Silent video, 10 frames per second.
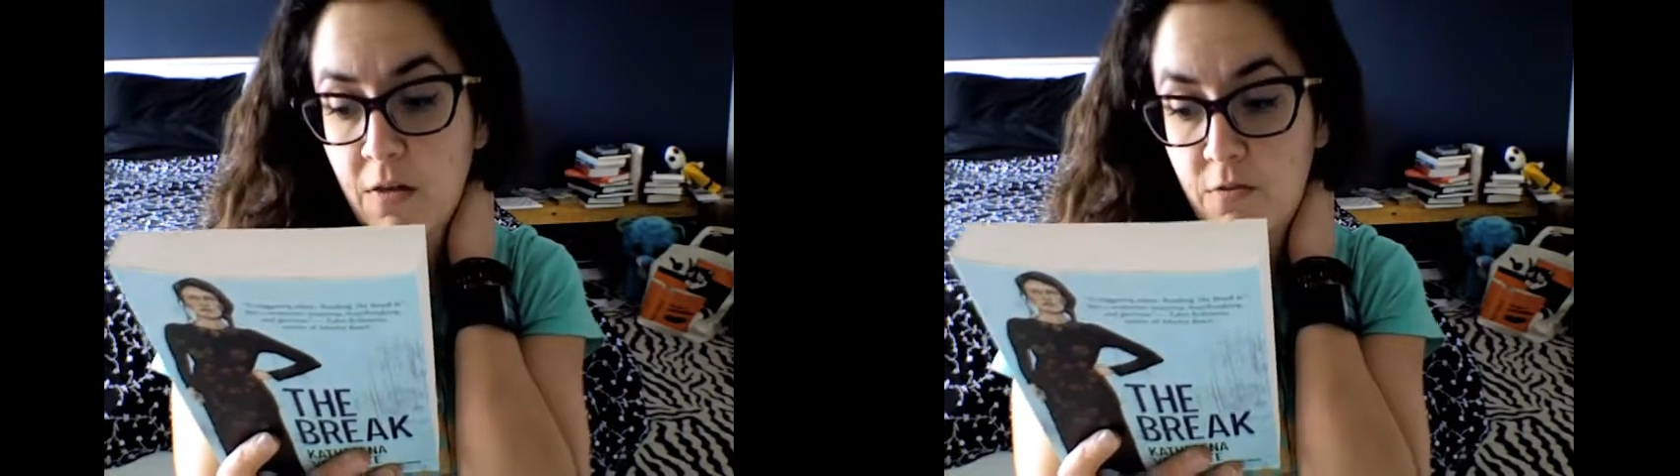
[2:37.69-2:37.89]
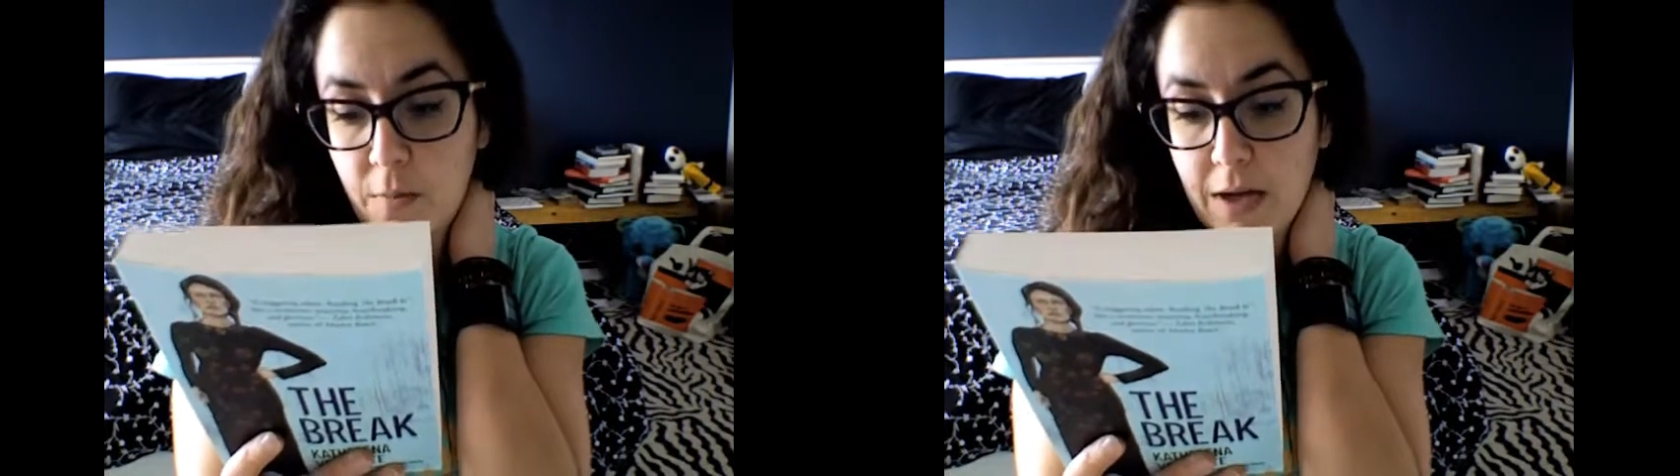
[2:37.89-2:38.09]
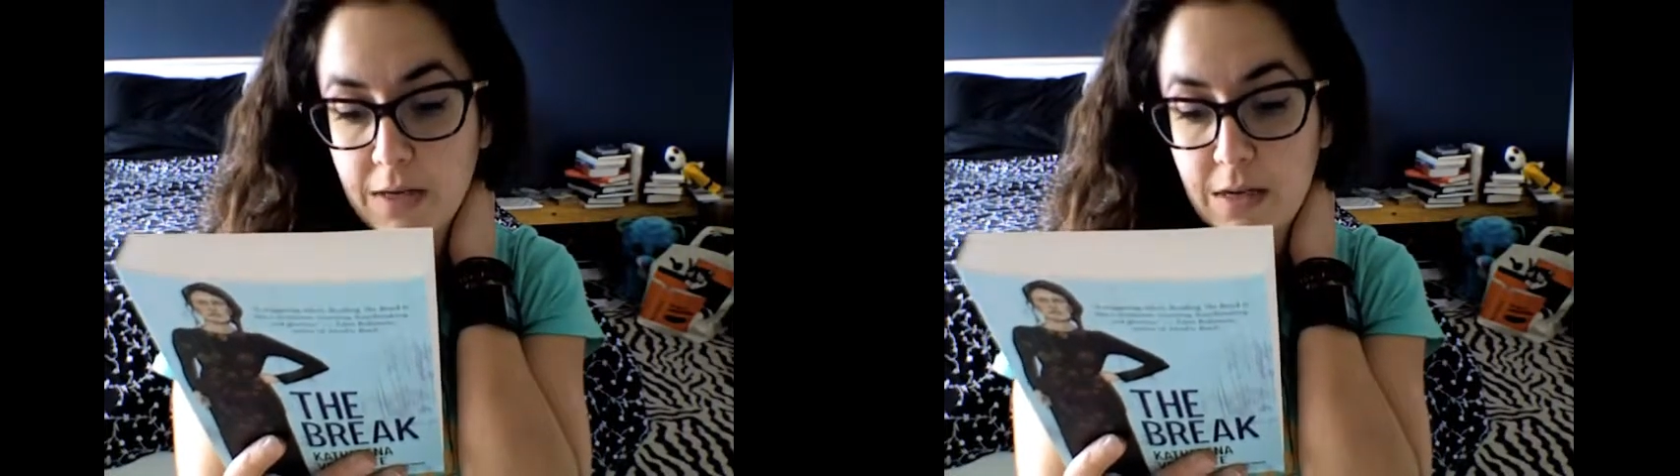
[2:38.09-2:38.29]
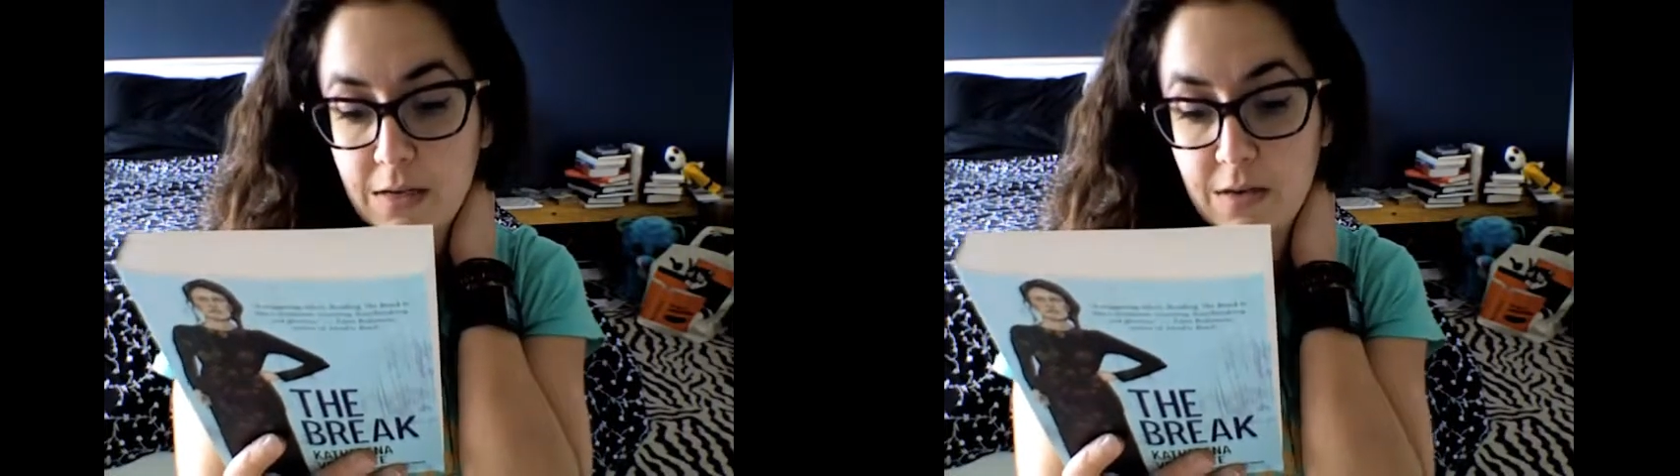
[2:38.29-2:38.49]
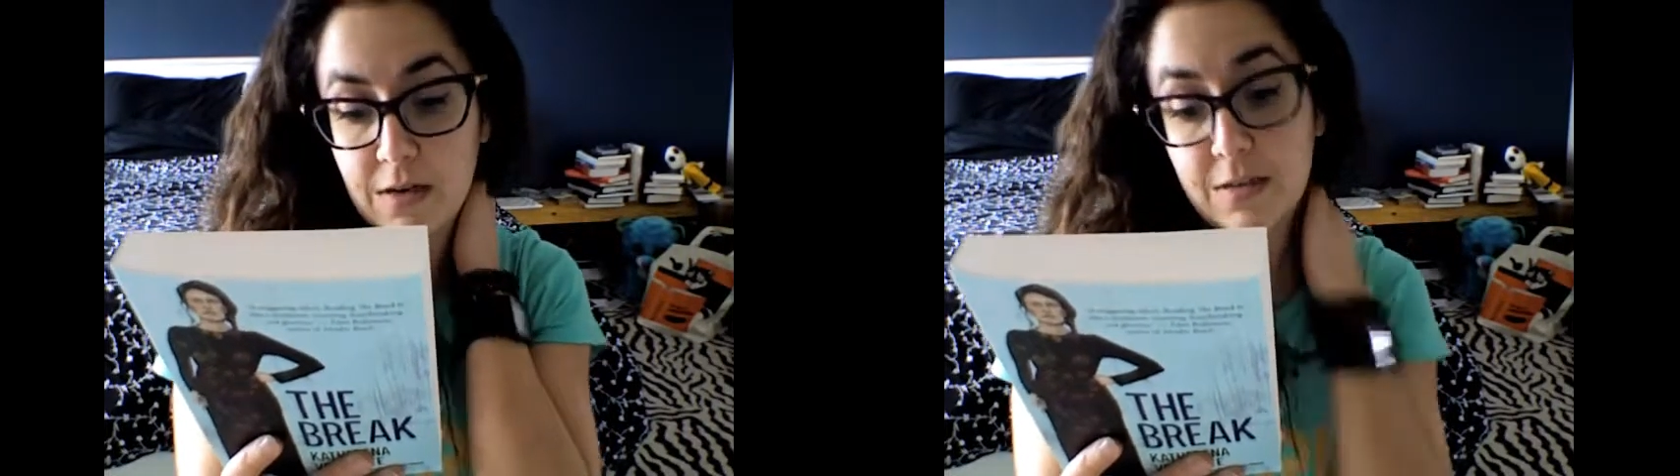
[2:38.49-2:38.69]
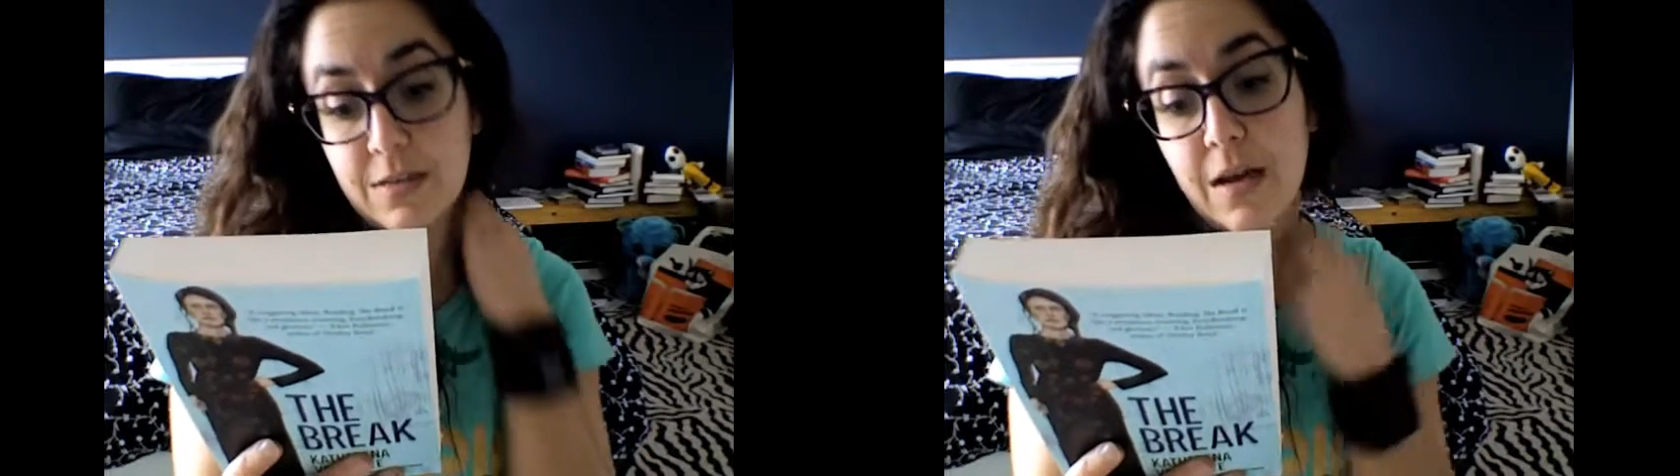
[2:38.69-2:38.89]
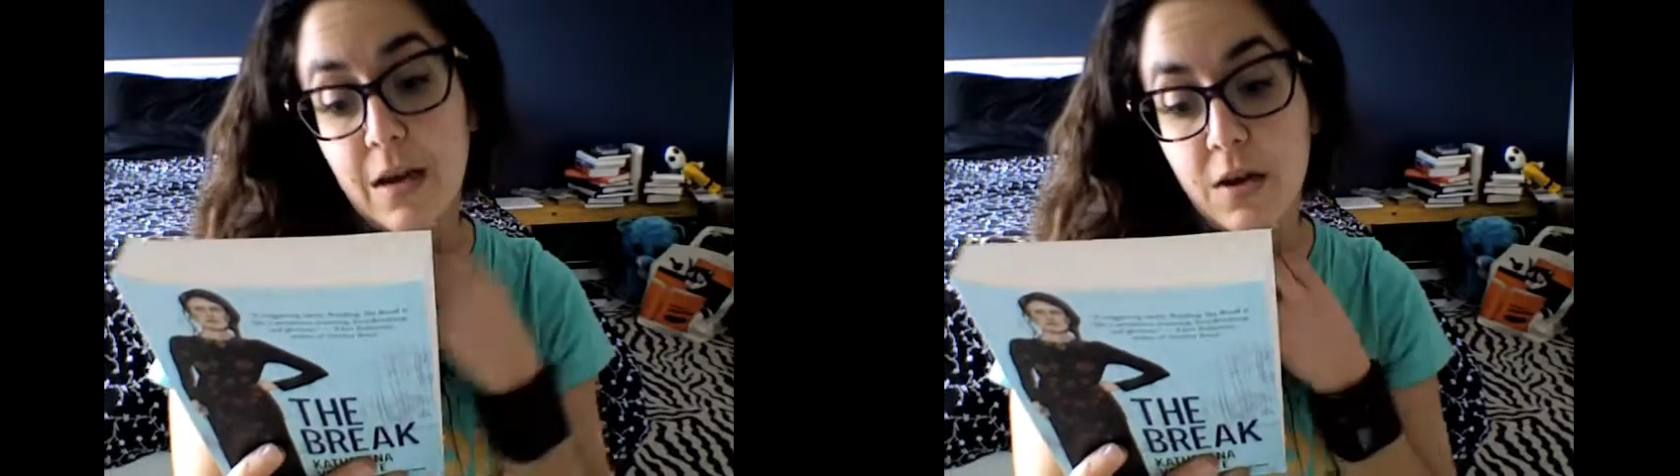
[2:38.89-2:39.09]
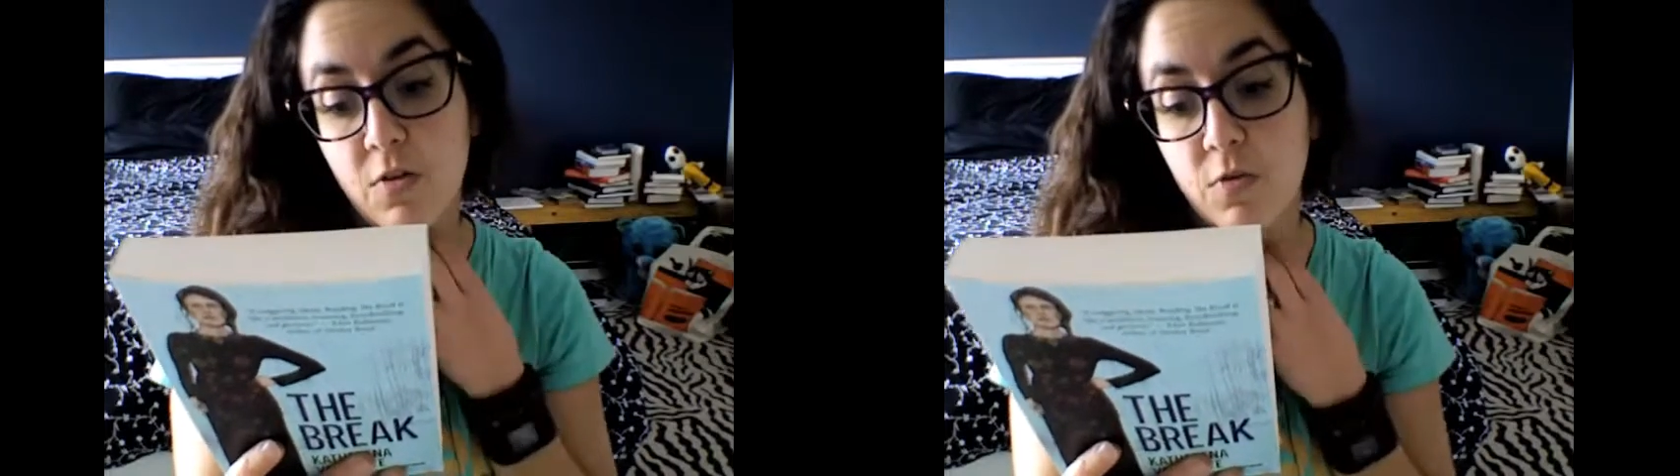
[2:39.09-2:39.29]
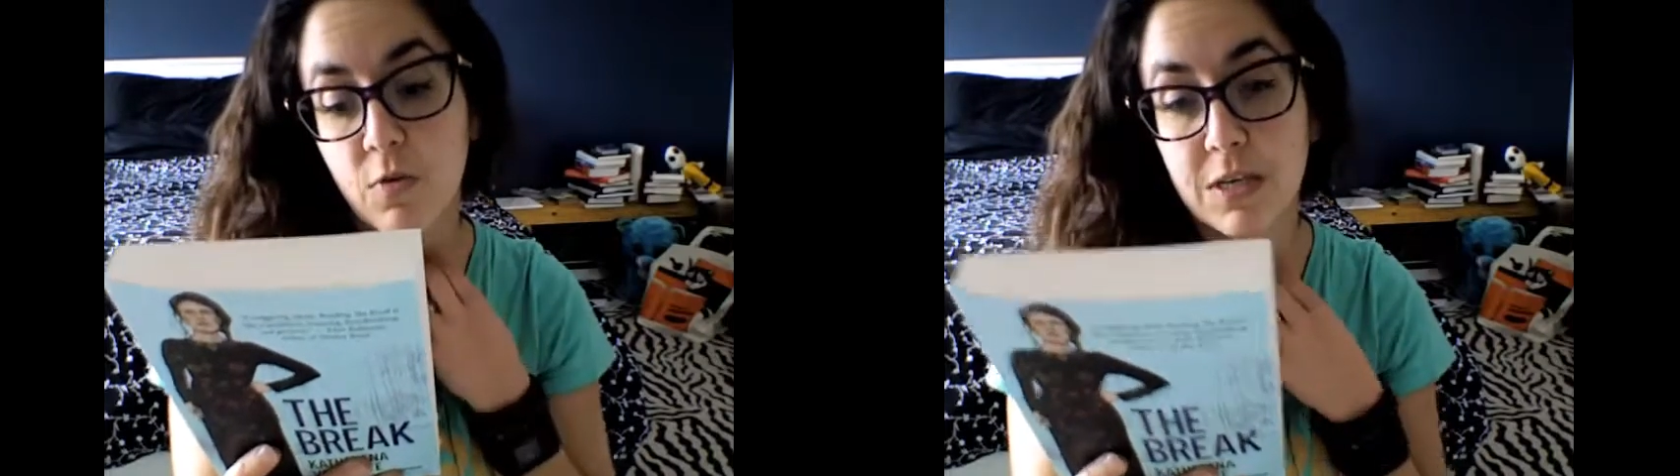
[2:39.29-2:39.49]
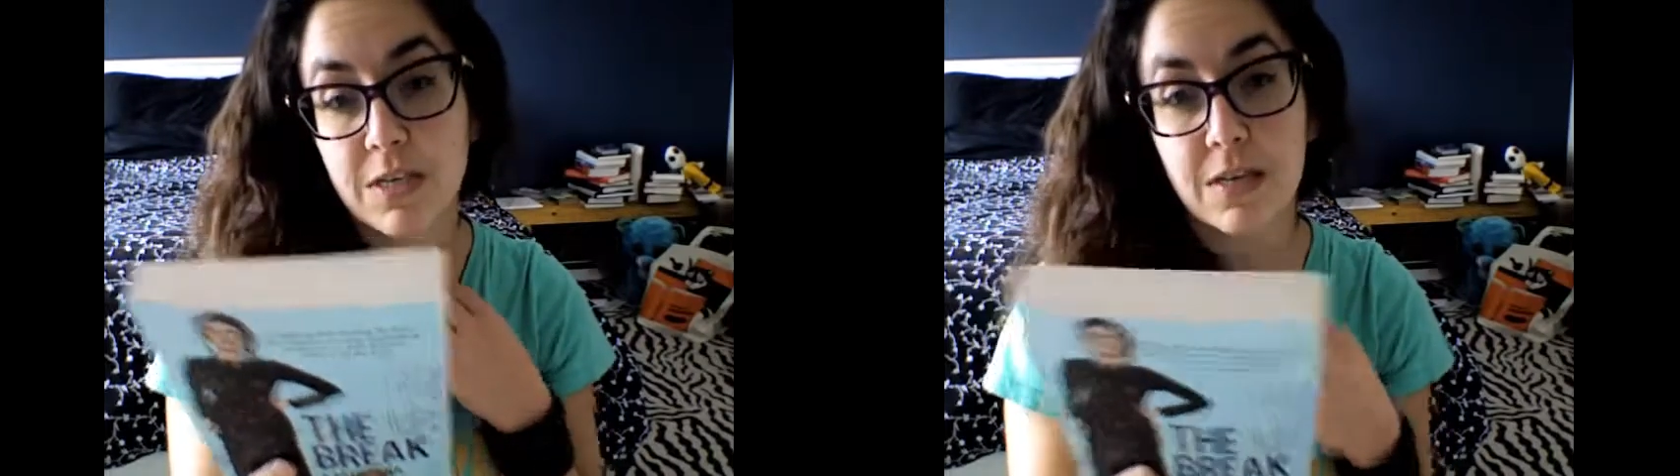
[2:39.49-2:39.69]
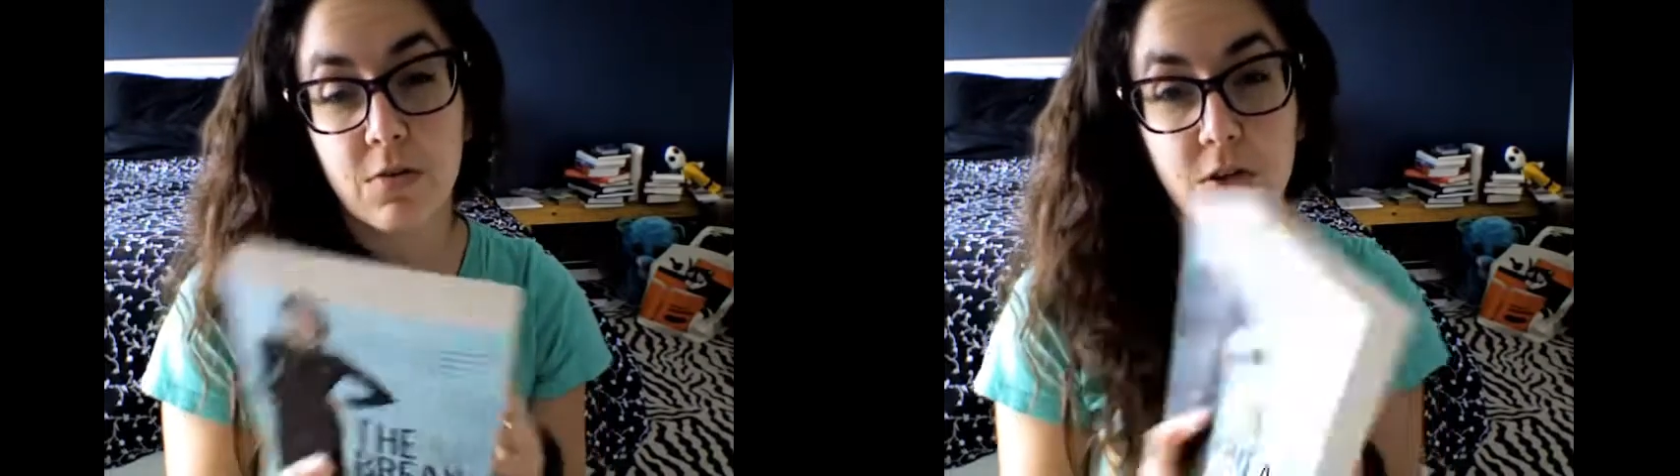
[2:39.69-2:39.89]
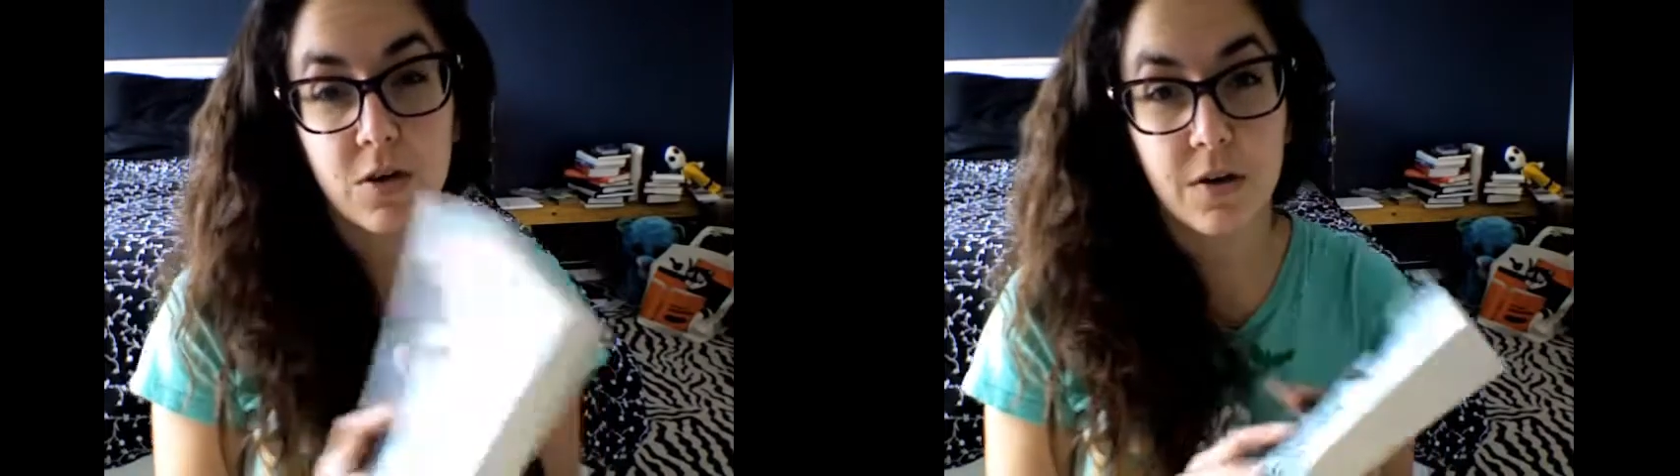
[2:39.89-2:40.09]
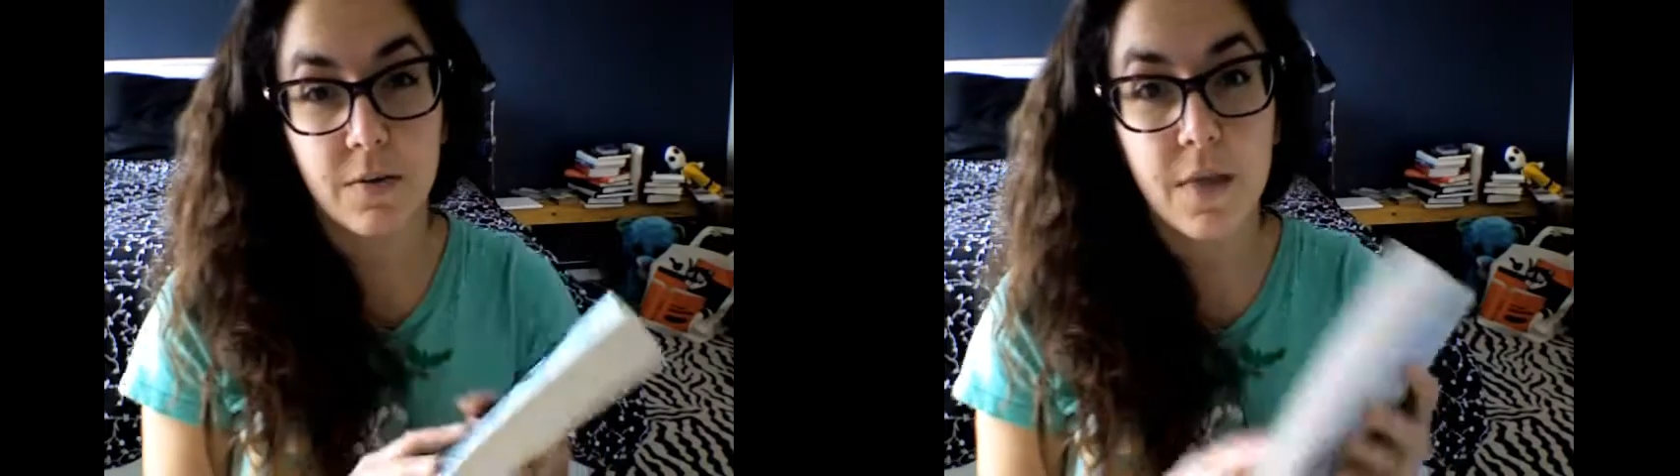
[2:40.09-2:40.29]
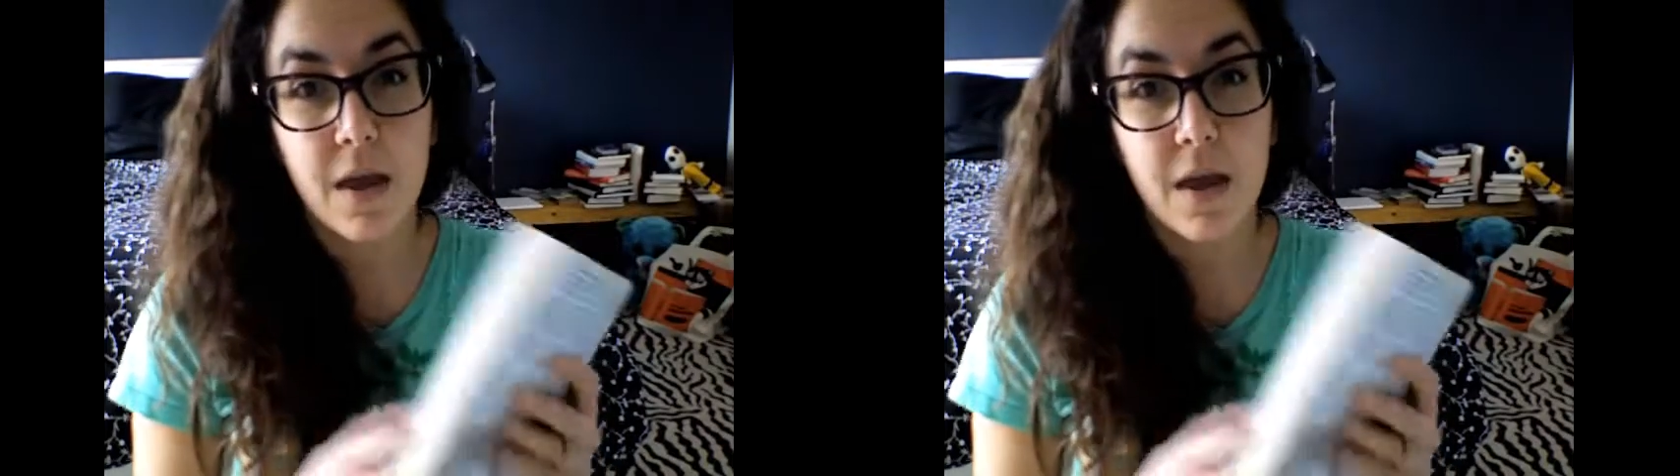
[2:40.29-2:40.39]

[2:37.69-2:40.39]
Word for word: Vermette as an exciting new voice in literature.